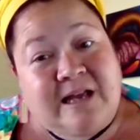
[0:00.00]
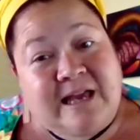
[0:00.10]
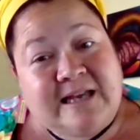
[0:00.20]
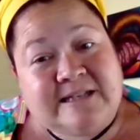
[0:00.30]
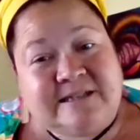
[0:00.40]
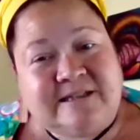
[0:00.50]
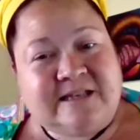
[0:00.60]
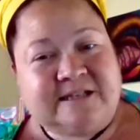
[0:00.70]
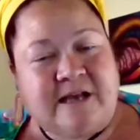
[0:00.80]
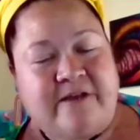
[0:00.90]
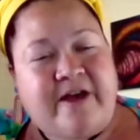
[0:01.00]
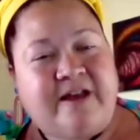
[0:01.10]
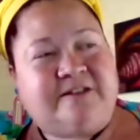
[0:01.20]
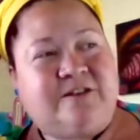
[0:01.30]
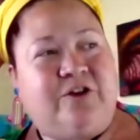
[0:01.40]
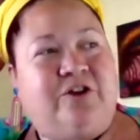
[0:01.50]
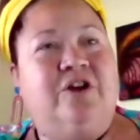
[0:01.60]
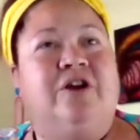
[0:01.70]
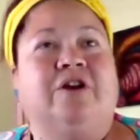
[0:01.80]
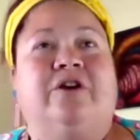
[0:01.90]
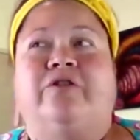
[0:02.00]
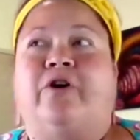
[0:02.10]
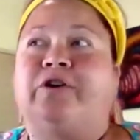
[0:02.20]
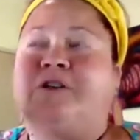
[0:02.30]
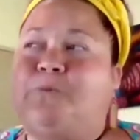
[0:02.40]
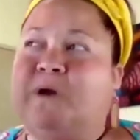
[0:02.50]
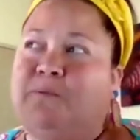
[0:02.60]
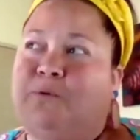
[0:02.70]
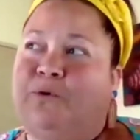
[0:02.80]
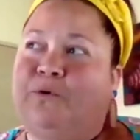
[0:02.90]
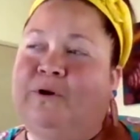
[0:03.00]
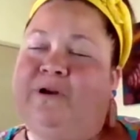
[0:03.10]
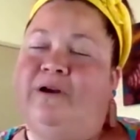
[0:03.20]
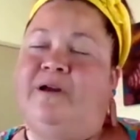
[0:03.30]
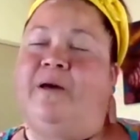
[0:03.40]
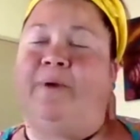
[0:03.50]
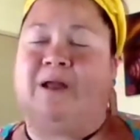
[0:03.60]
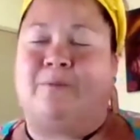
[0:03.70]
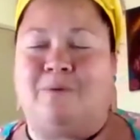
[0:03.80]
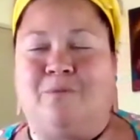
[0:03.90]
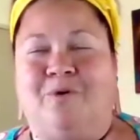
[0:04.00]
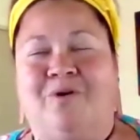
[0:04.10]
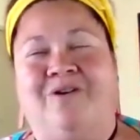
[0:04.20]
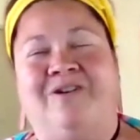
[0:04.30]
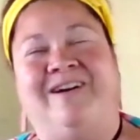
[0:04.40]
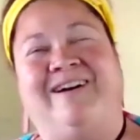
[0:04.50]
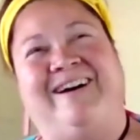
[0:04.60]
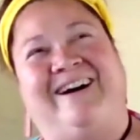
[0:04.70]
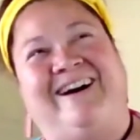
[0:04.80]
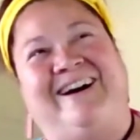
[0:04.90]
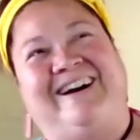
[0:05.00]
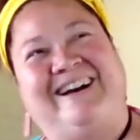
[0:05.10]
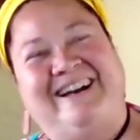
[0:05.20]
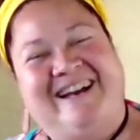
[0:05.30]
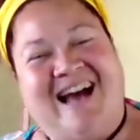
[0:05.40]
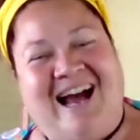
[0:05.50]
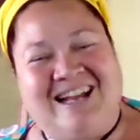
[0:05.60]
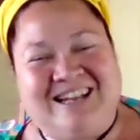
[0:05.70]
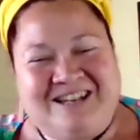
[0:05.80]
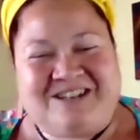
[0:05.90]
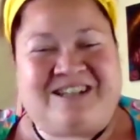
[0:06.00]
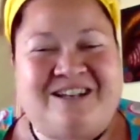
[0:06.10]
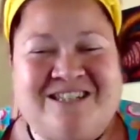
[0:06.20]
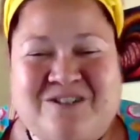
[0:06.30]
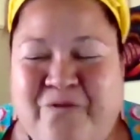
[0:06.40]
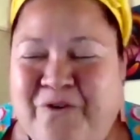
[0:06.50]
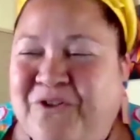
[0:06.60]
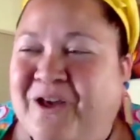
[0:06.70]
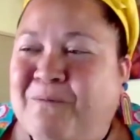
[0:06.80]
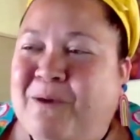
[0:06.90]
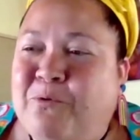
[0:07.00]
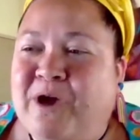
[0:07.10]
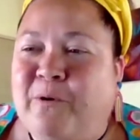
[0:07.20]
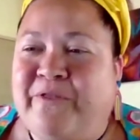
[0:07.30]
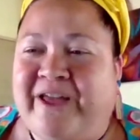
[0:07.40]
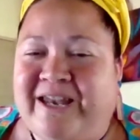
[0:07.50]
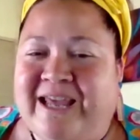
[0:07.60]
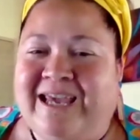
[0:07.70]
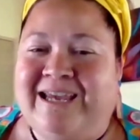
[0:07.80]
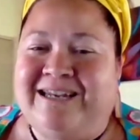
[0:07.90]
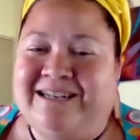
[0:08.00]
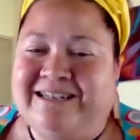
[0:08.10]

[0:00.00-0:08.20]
I guess, and things like that. So those people come out a bit more, because I just feel like people get what they need.